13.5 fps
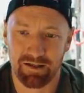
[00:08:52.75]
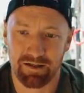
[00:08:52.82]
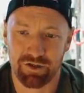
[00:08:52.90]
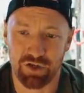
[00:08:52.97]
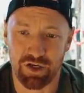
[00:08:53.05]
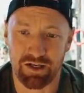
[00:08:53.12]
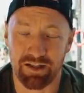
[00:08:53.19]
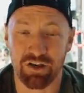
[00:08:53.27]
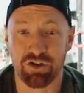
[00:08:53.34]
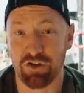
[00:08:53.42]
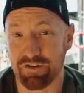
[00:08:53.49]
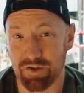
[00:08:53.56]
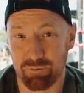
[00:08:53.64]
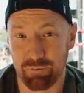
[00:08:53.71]
she didn't do
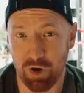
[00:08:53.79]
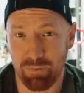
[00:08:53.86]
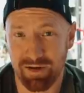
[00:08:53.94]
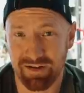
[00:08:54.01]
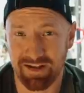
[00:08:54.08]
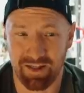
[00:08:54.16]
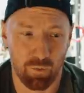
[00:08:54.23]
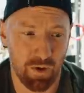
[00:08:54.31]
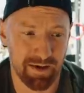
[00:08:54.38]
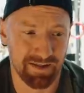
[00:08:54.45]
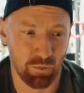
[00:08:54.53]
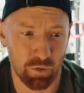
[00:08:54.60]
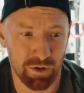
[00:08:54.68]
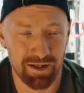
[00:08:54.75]
this on purpose, otherwise
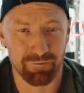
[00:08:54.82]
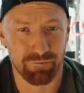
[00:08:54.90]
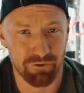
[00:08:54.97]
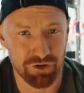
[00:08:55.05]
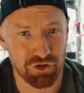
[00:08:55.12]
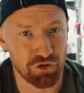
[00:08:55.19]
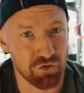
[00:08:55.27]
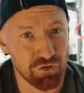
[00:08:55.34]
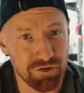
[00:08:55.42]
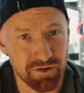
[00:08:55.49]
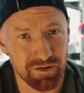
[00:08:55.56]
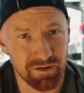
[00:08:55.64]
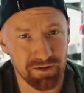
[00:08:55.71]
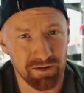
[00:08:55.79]
they wouldn't have
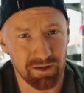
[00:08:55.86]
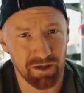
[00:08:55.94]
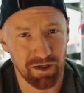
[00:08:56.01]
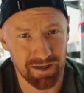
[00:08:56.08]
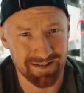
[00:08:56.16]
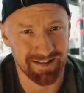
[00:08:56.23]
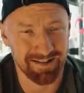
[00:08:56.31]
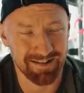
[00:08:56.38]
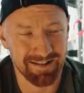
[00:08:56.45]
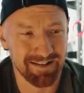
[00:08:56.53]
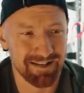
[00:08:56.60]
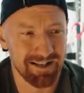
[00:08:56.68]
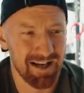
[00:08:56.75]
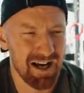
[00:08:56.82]
reduced her
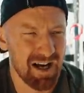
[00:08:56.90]
sentence.